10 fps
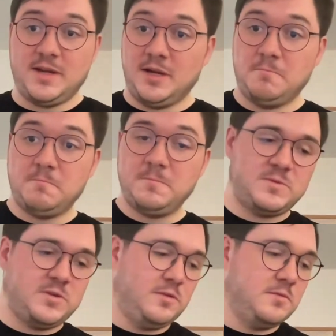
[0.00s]
a
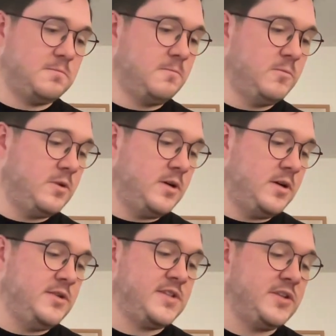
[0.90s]
tool
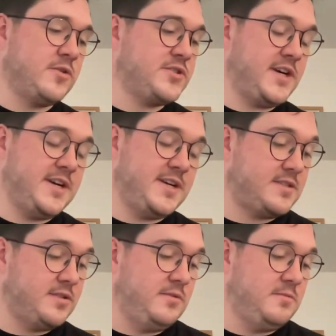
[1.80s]
using
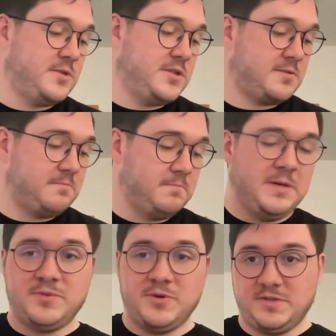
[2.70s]
Node.js to just
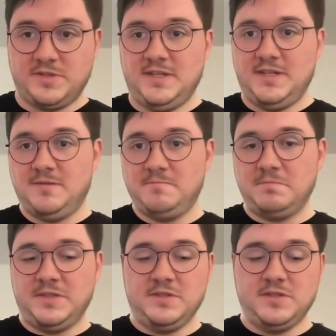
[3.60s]
import the
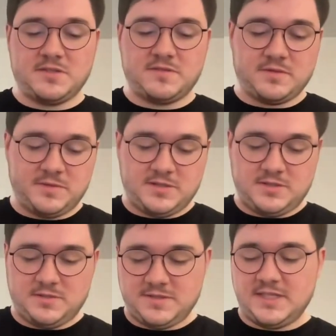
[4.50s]
user from
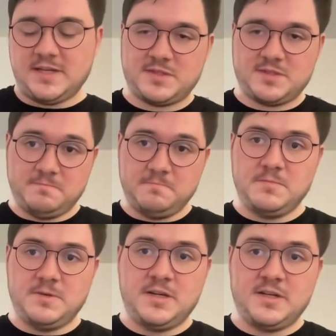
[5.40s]
the Synapse
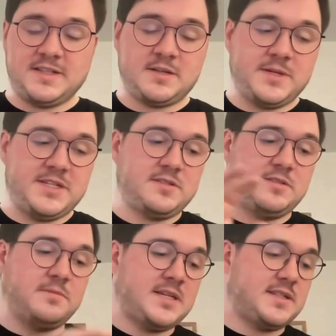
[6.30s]
database to
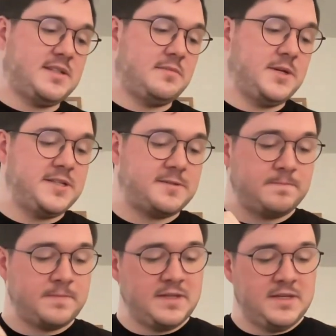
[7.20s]
the Mass database.
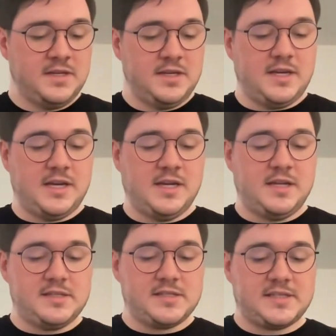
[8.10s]

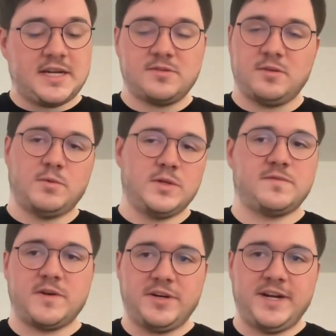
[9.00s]
And that tool was
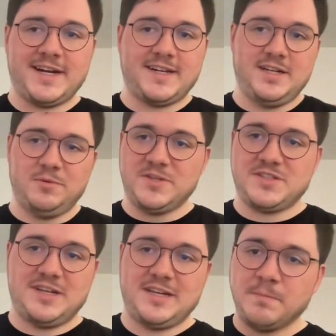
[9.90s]
very hacky. It
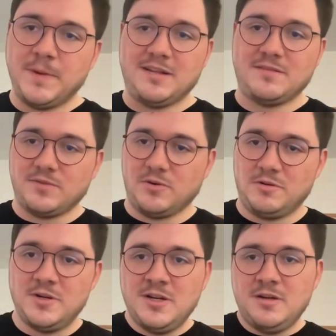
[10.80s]
was like meant
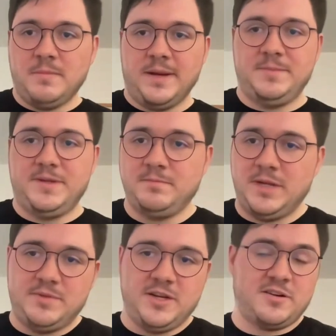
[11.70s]
for
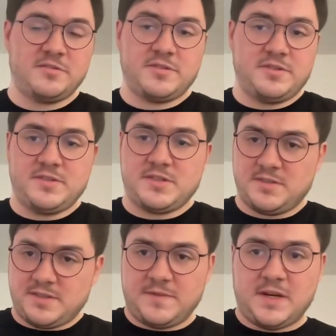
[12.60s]
maybe 100
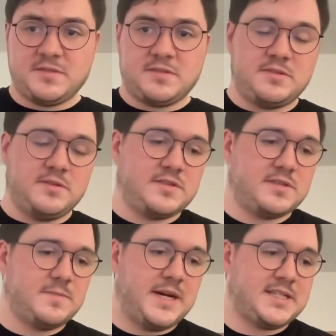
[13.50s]
users, 1,000
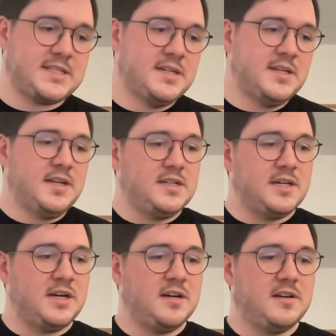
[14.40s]
users max,
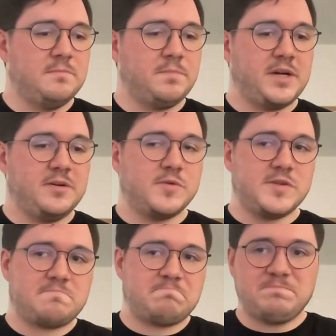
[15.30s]
but it
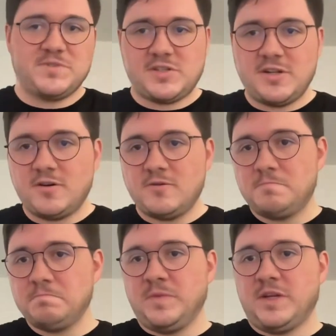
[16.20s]
was
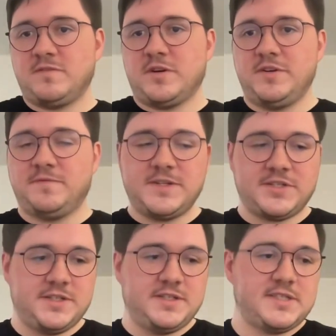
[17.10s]
slow, not very
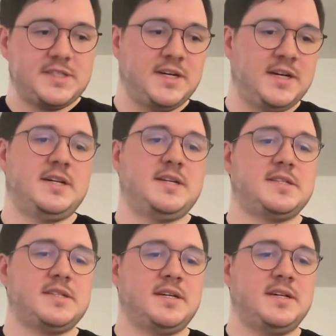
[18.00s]
efficient,
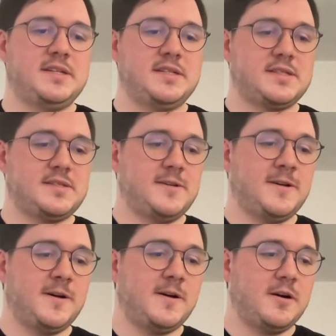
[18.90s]
and
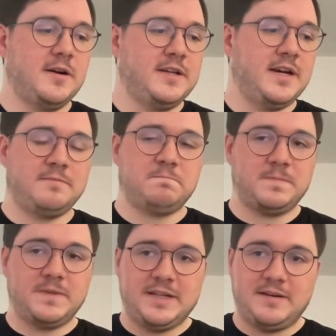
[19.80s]
yeah,
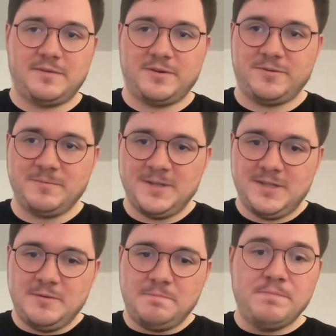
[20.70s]
never
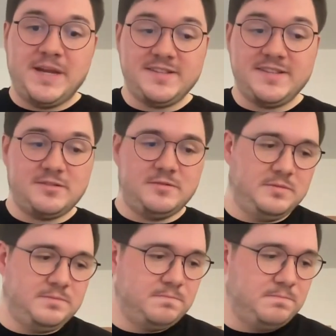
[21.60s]
meant
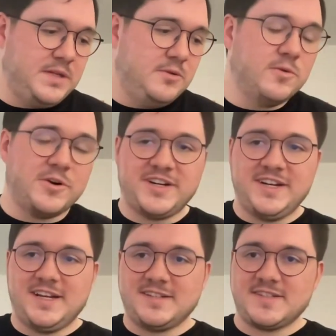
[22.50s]
to be
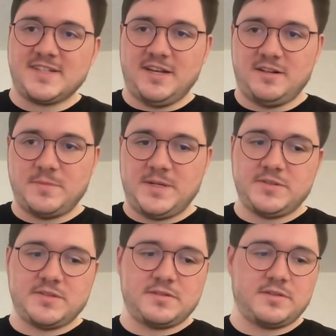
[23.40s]
working at the scale of
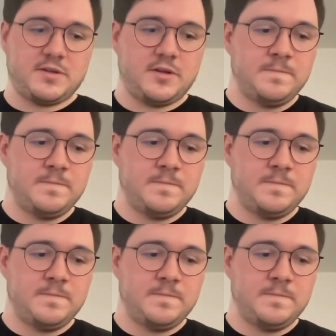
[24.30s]
matrix.org.